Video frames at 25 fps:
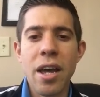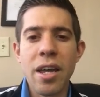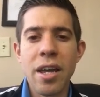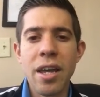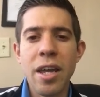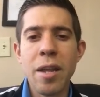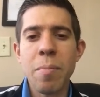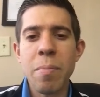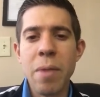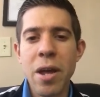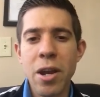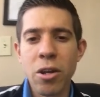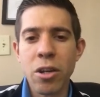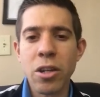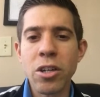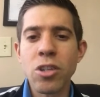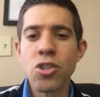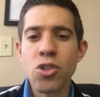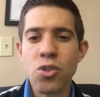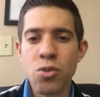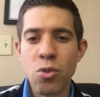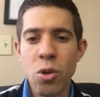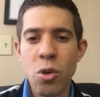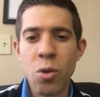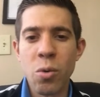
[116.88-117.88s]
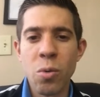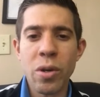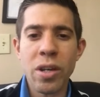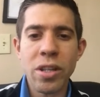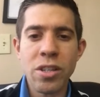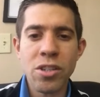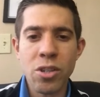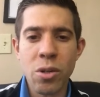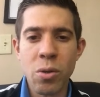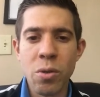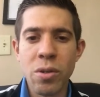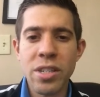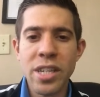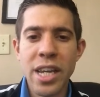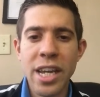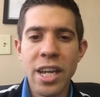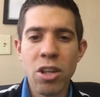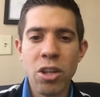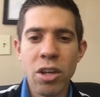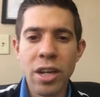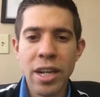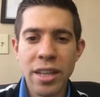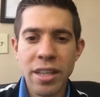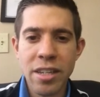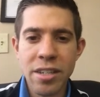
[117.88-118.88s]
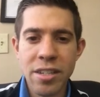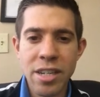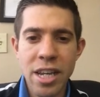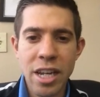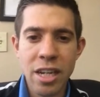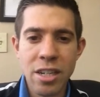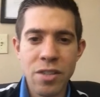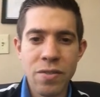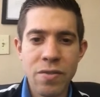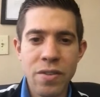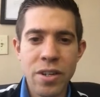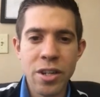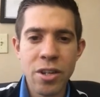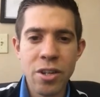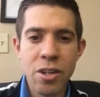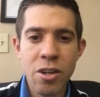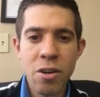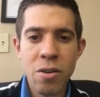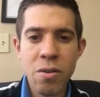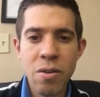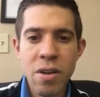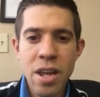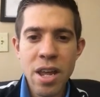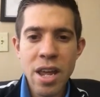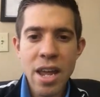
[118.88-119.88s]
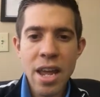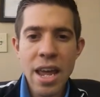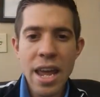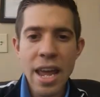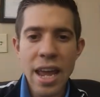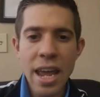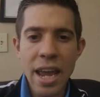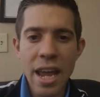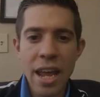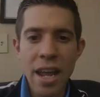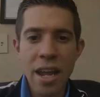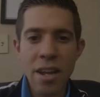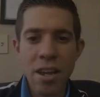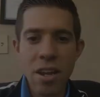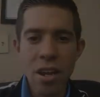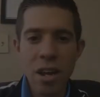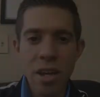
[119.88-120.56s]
in better control with. So take a look at this next video and